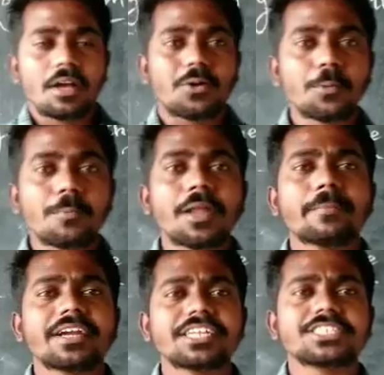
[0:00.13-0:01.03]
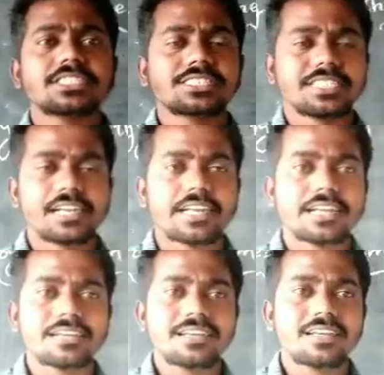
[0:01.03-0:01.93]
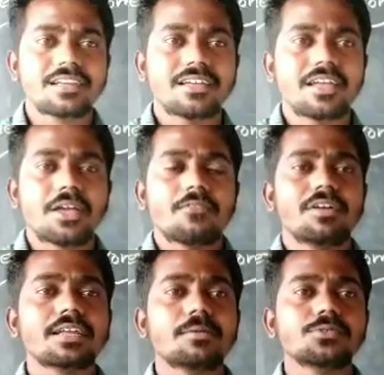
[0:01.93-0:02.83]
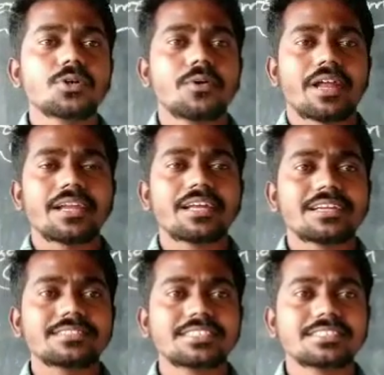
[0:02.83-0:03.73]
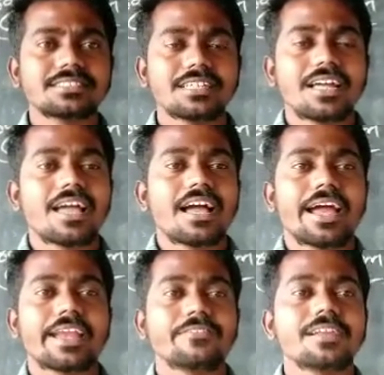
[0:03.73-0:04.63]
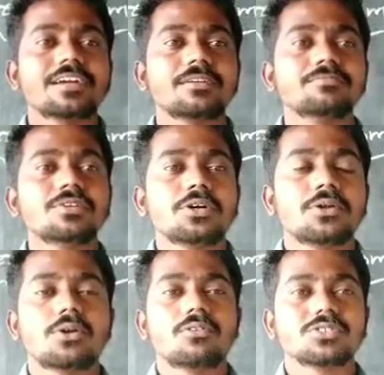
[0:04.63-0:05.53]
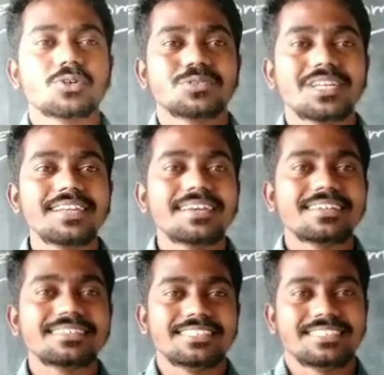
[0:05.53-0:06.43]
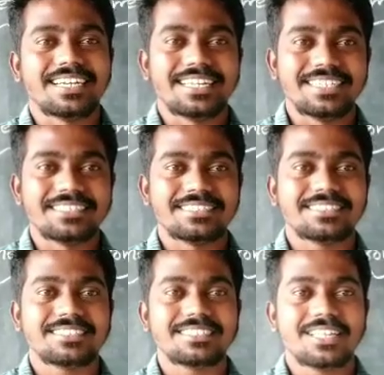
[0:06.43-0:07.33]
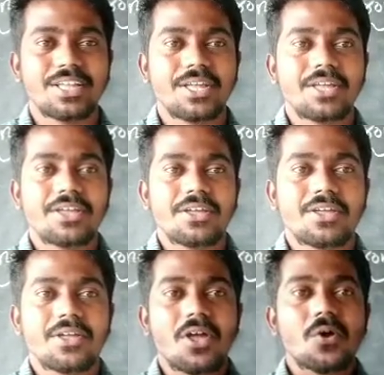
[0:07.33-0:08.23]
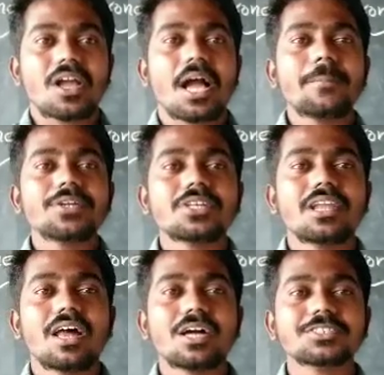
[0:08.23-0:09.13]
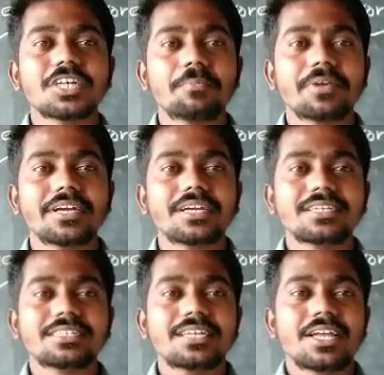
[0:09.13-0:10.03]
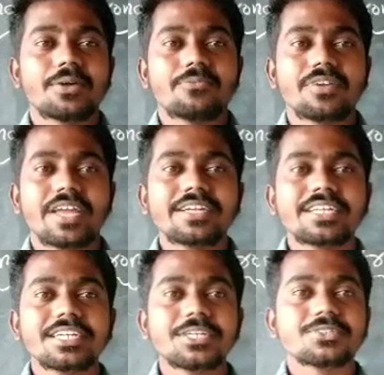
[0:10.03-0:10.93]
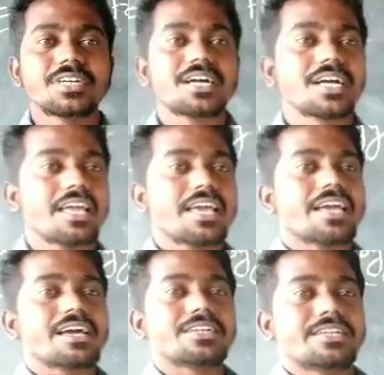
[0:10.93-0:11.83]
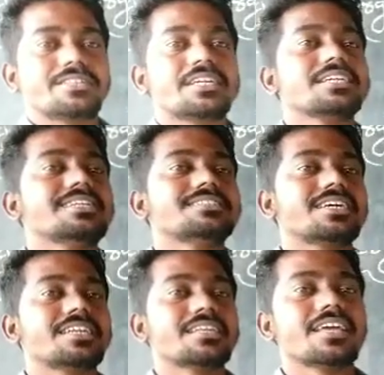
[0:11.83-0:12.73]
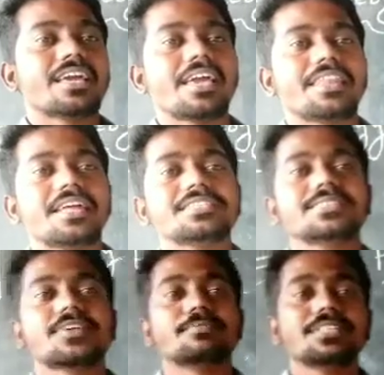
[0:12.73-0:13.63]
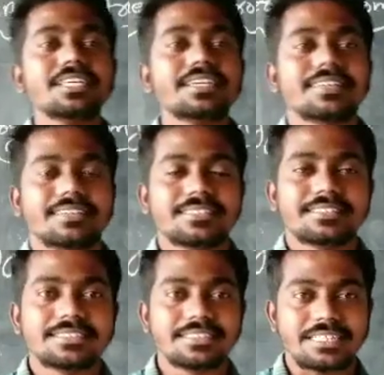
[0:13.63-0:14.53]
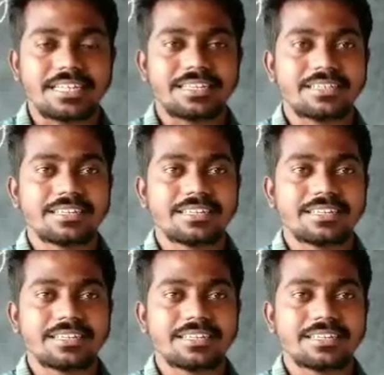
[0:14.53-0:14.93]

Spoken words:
Good morning, my dear children. Welcome to our online classes and welcome to our social studies. Okay, coming to the last topic, we entered into the second lesson, energy from the sun.